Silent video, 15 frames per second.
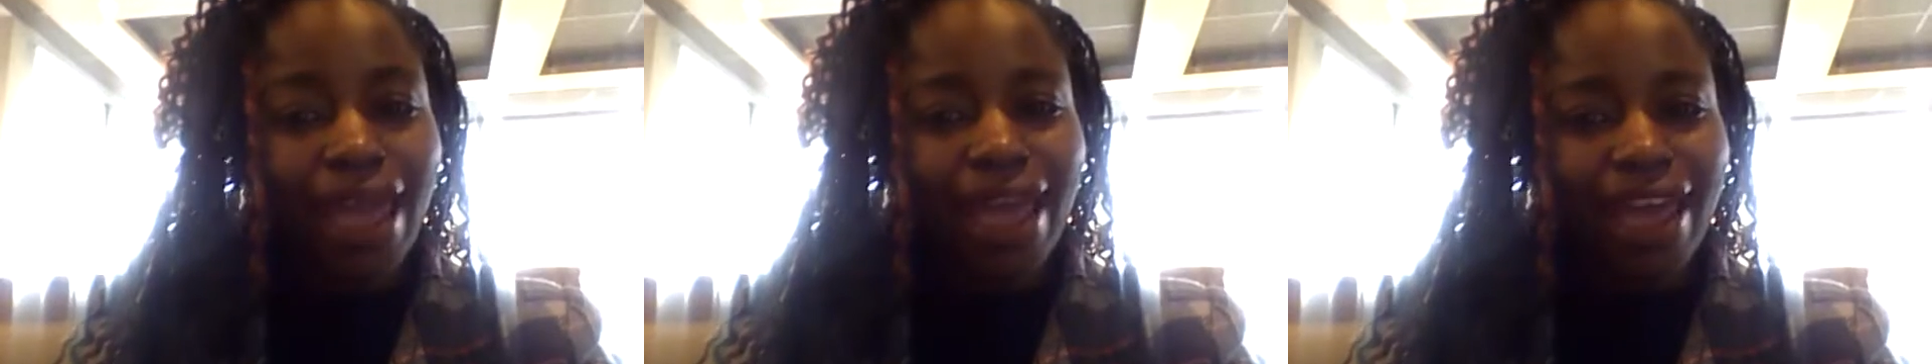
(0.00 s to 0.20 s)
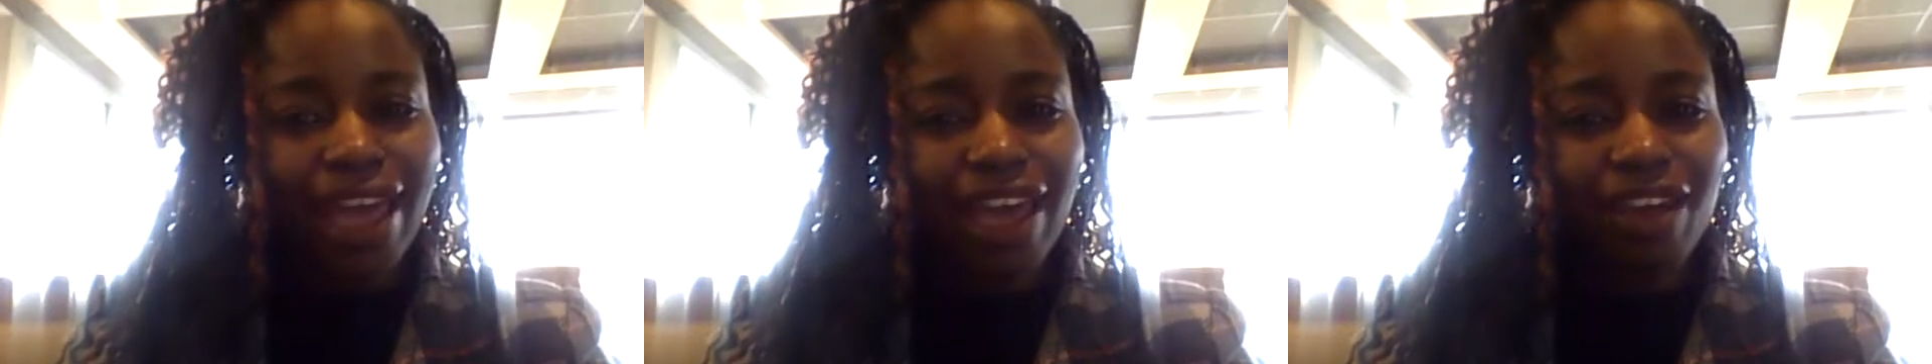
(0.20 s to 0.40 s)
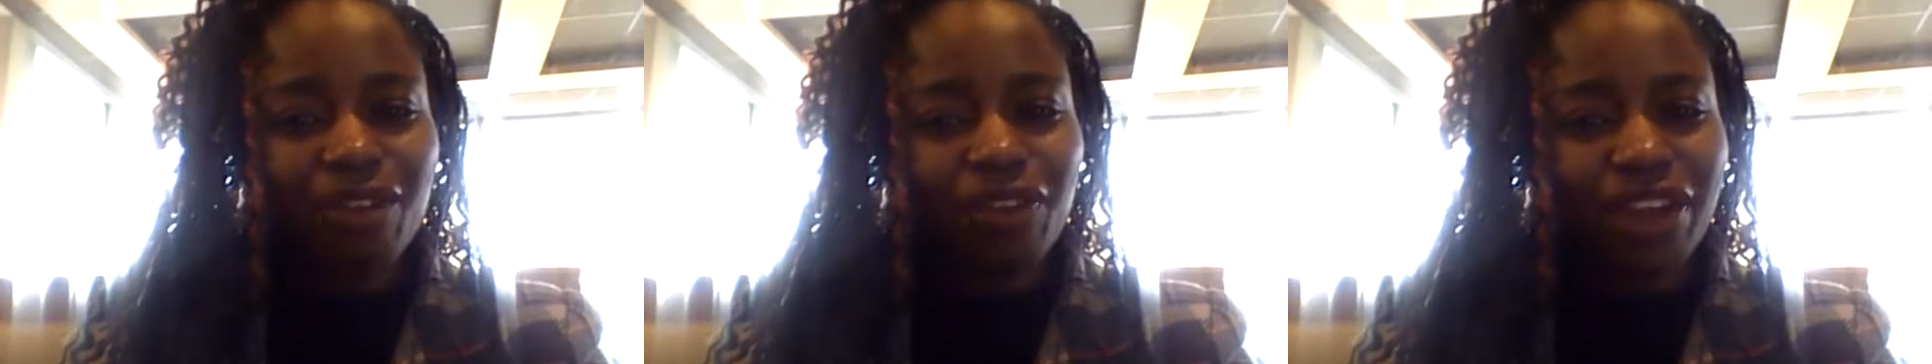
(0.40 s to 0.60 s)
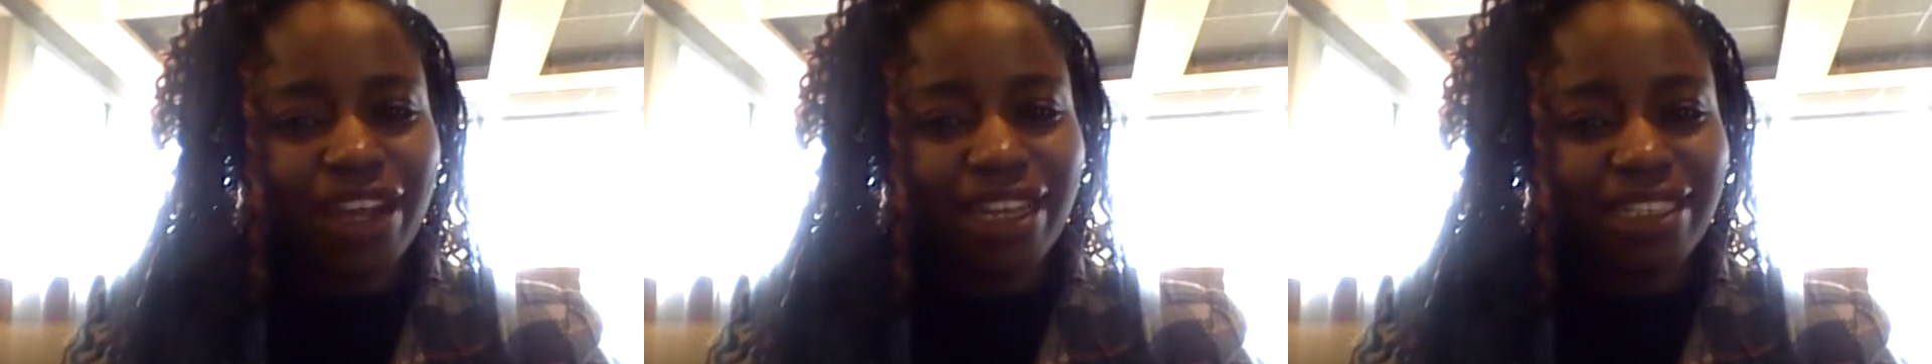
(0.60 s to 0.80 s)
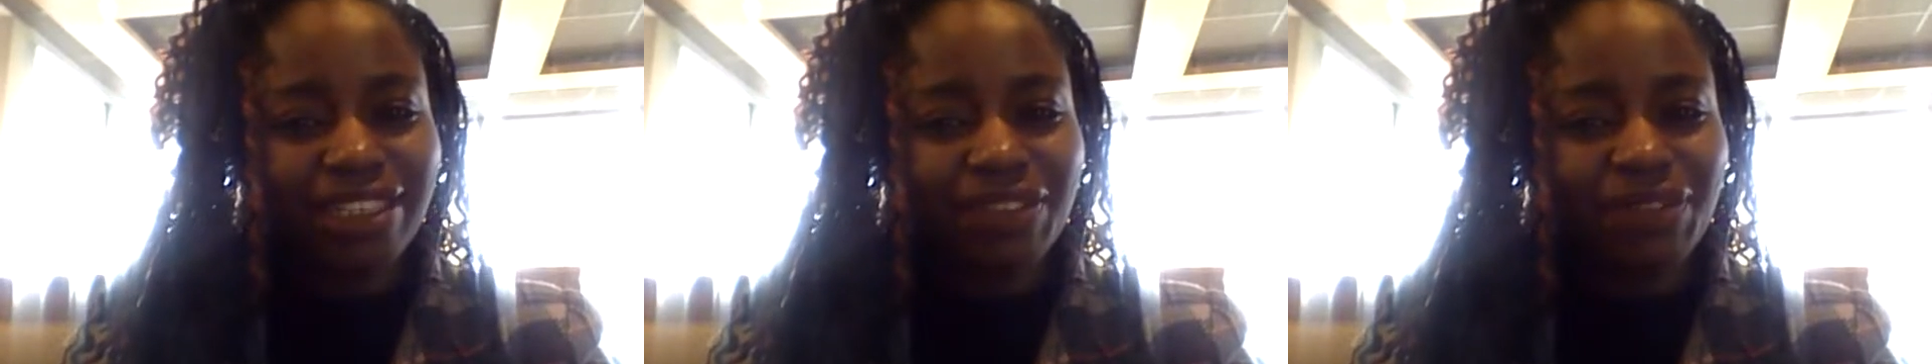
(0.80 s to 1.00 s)
Hey
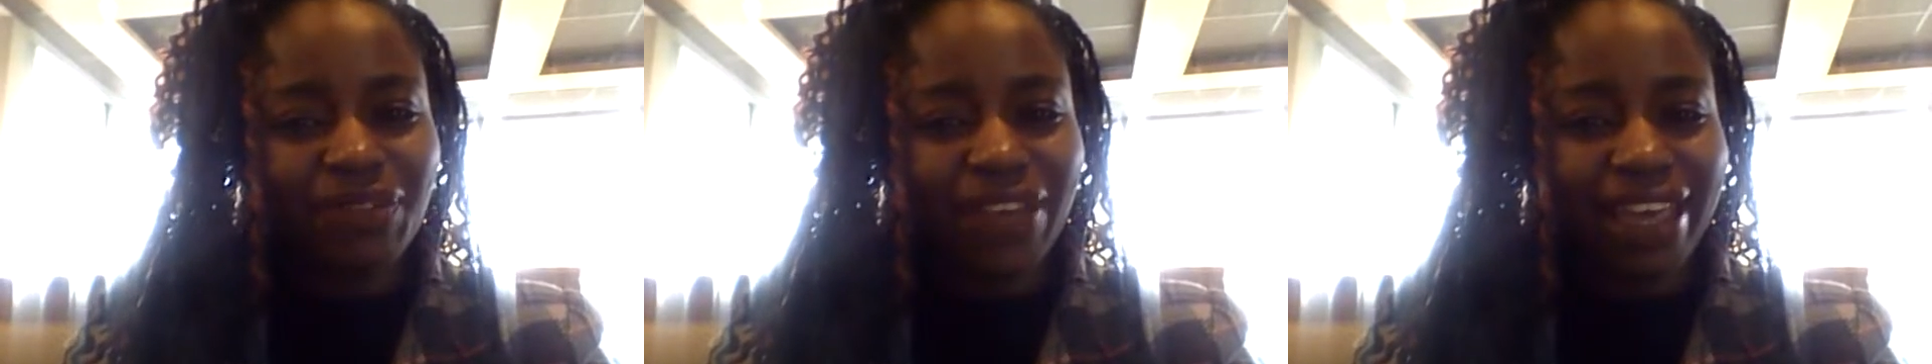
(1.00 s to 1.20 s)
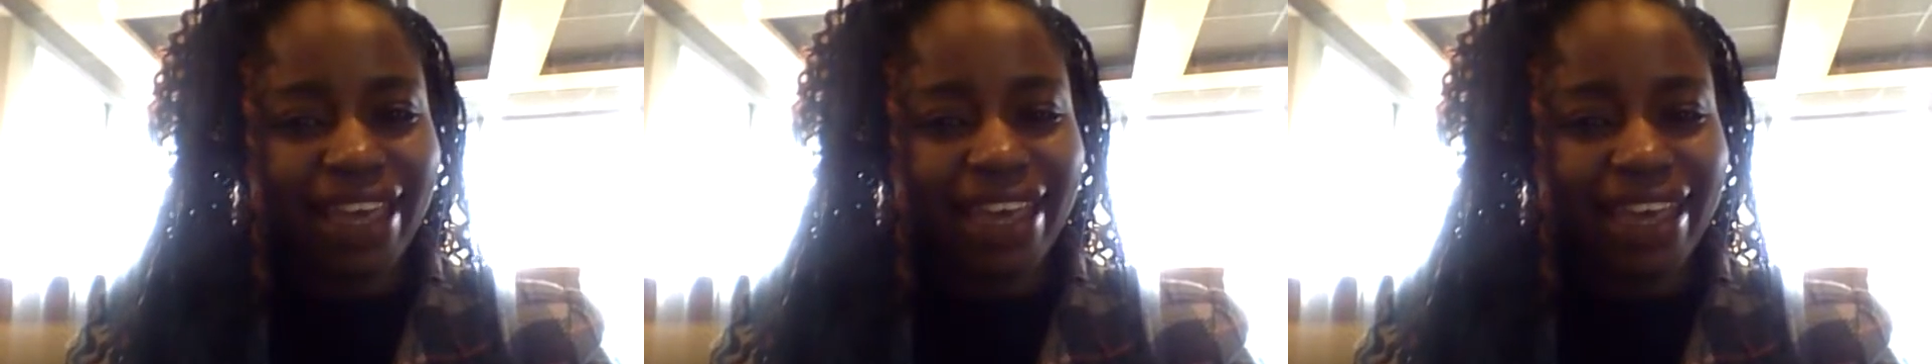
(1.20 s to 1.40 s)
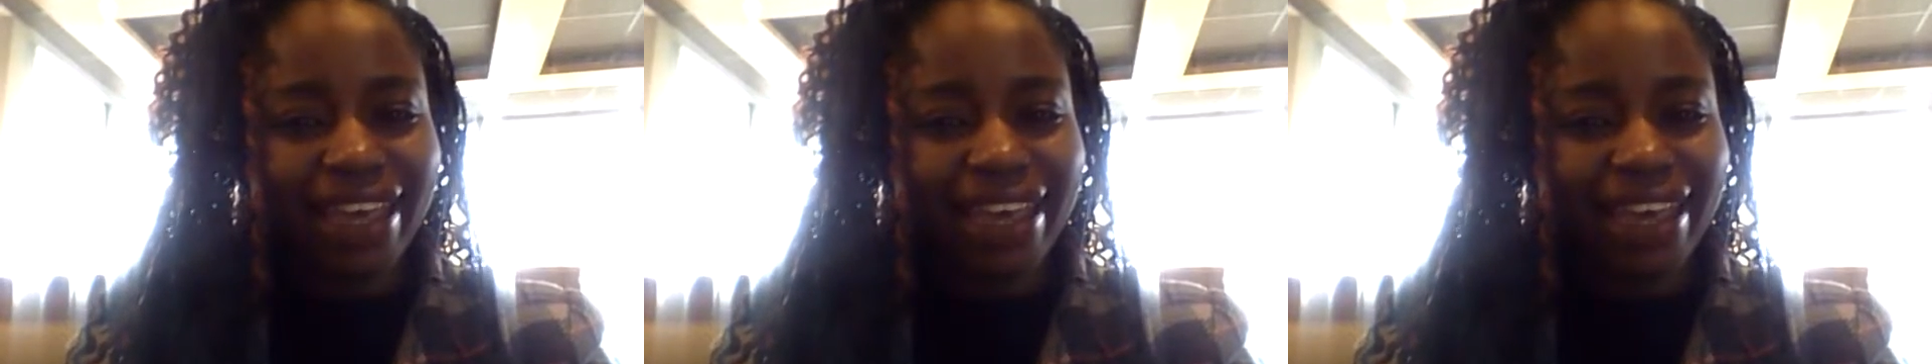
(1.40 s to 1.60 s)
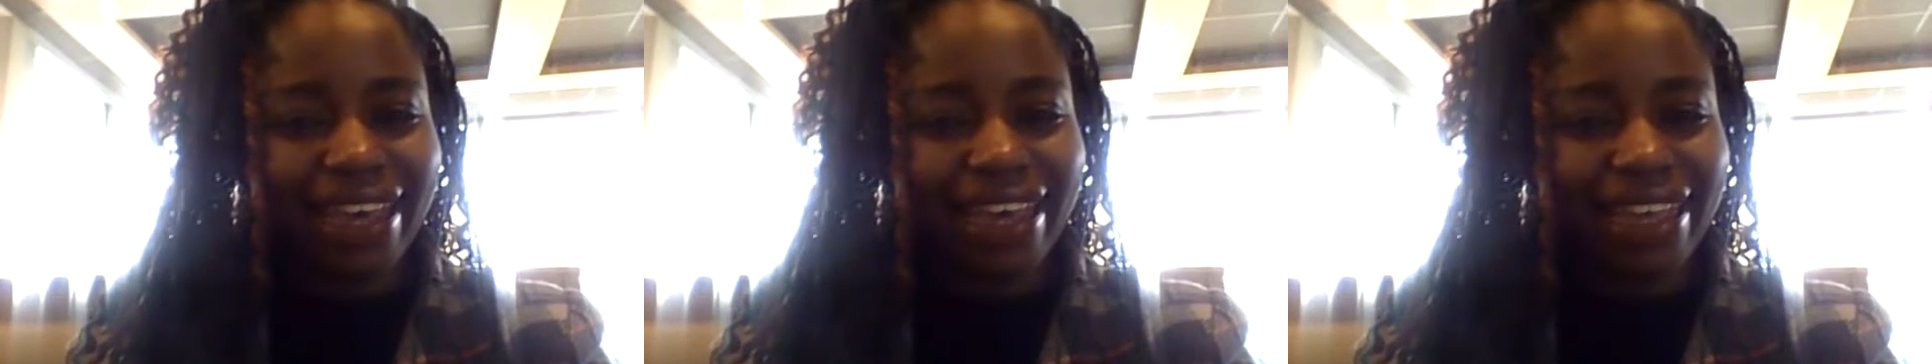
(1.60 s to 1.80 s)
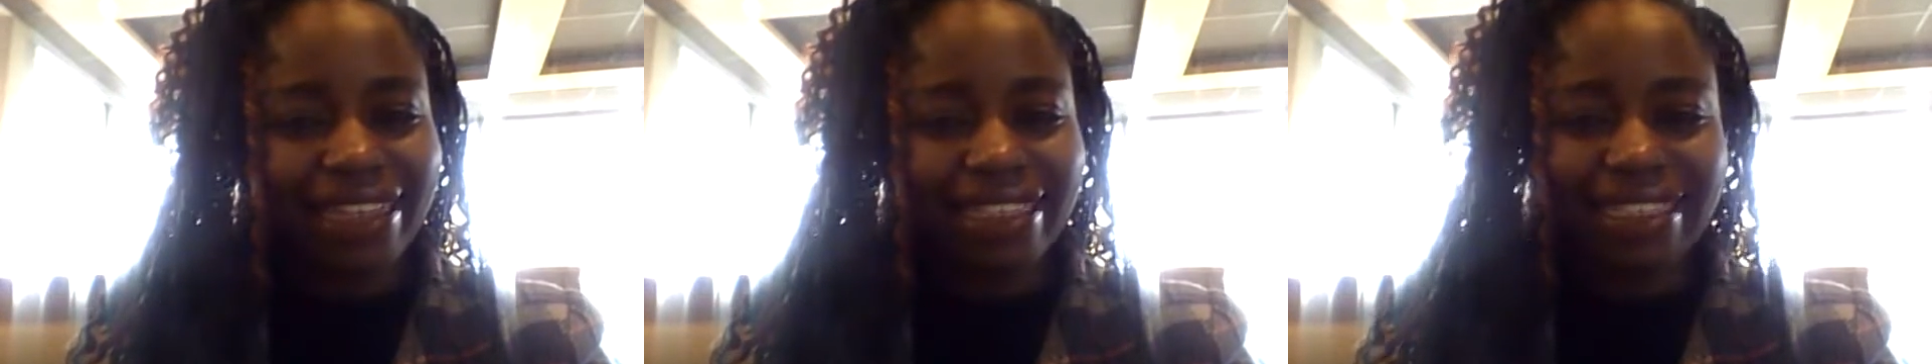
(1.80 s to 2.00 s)
friends and
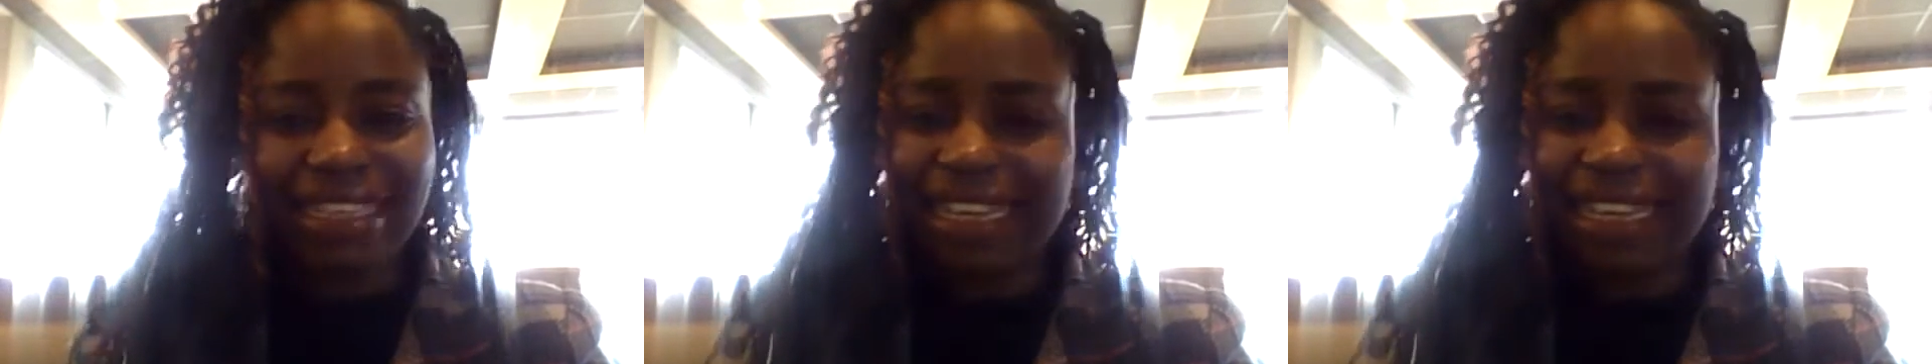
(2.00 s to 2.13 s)
fans,